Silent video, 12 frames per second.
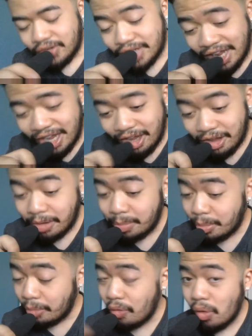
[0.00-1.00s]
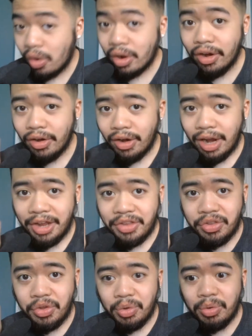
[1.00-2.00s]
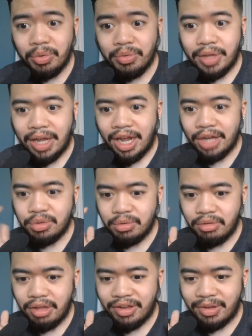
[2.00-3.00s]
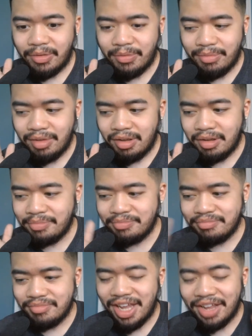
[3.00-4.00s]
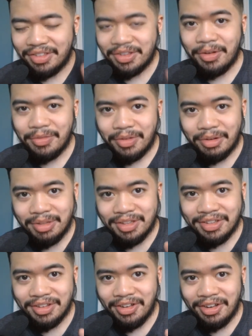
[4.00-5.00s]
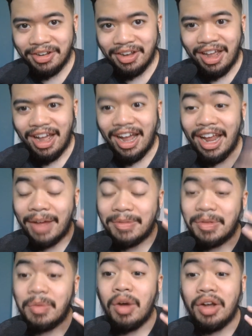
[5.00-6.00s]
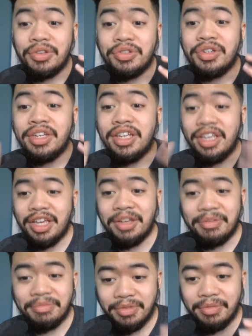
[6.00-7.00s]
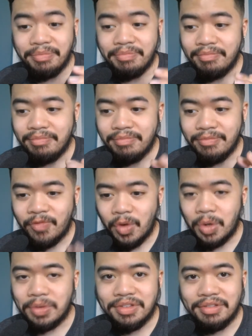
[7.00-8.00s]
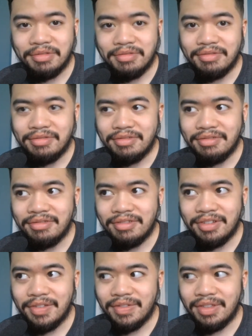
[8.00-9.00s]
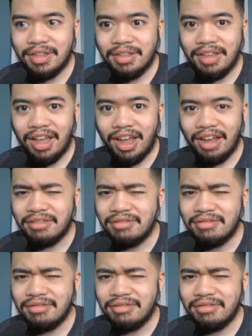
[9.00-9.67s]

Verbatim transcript: Okay, before I do the actual like um, dance cover of this song, I have to watch it first. Yeah.